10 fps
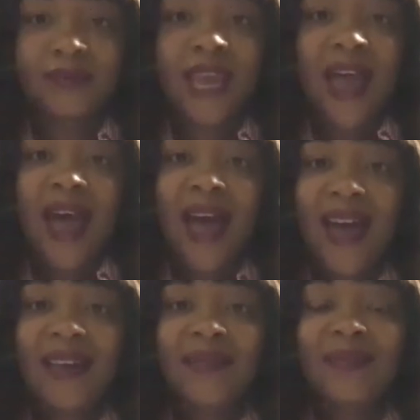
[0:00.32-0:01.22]

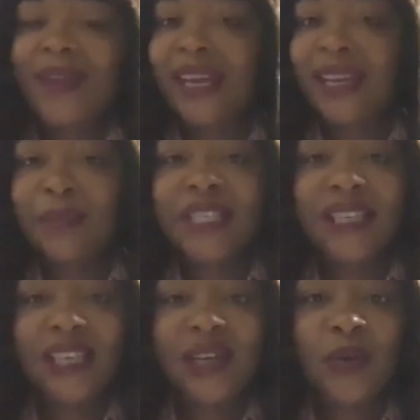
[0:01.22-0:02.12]
Hi, my name is
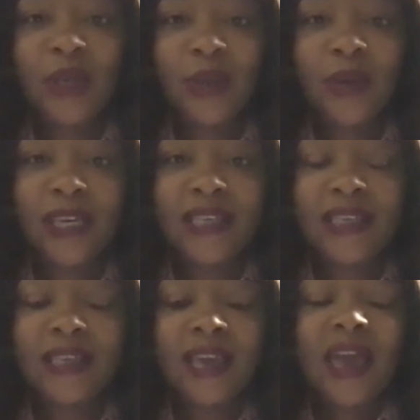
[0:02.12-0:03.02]
Eneaqua
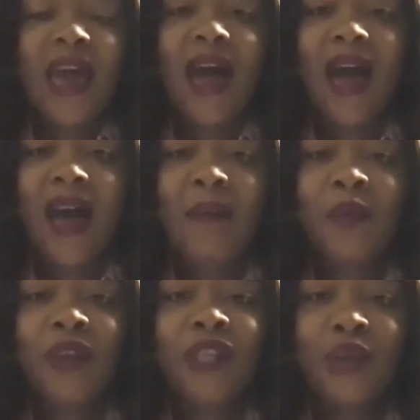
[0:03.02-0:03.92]
Lewis. I'm
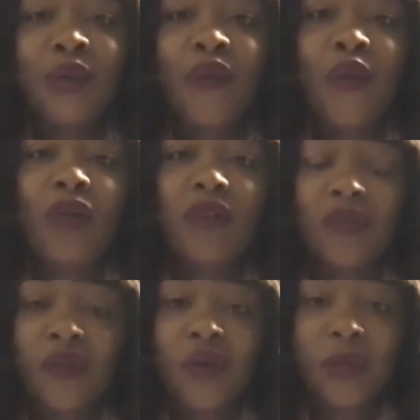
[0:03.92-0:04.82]
with 24 River
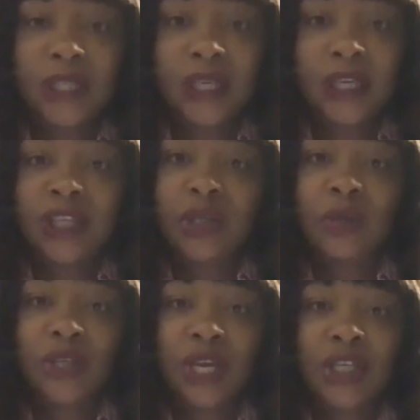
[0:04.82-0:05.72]
Road Tenant
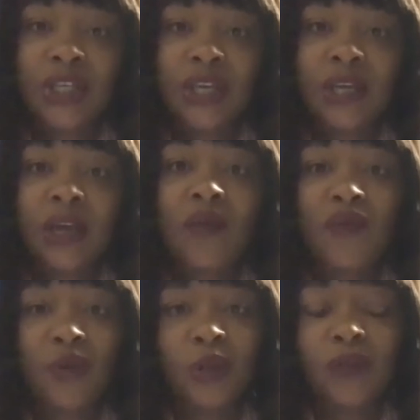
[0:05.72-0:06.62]
Association of
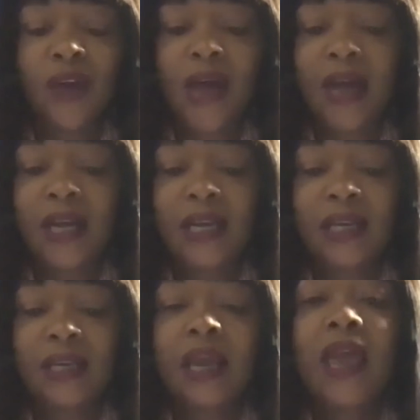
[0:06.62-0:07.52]
Roosevelt
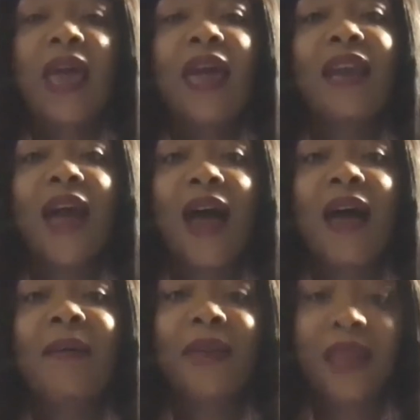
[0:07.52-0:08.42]
Island, and
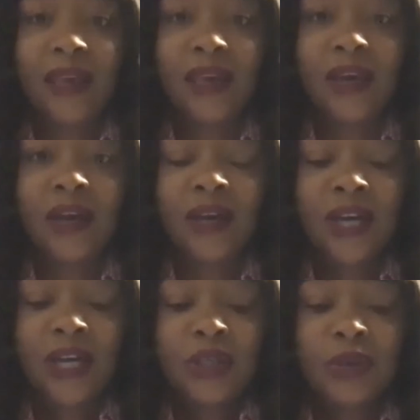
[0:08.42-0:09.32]
I'm here
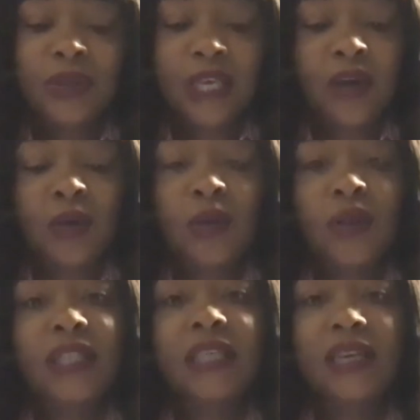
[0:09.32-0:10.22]
to tell you the
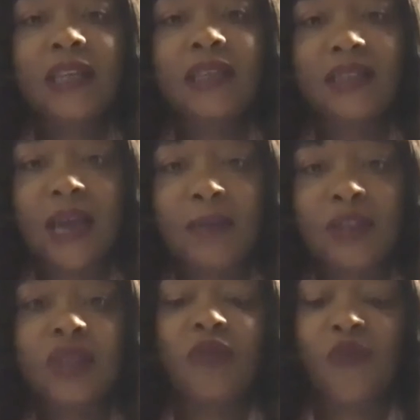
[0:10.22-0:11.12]
10 steps
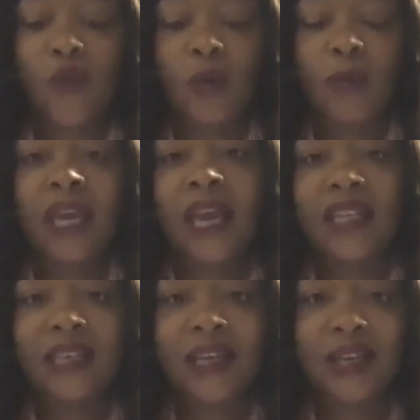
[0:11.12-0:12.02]
to forming a
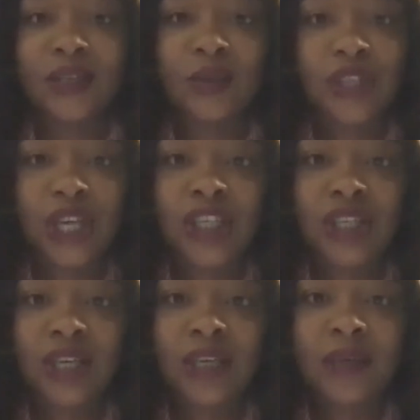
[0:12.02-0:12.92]
tenant association.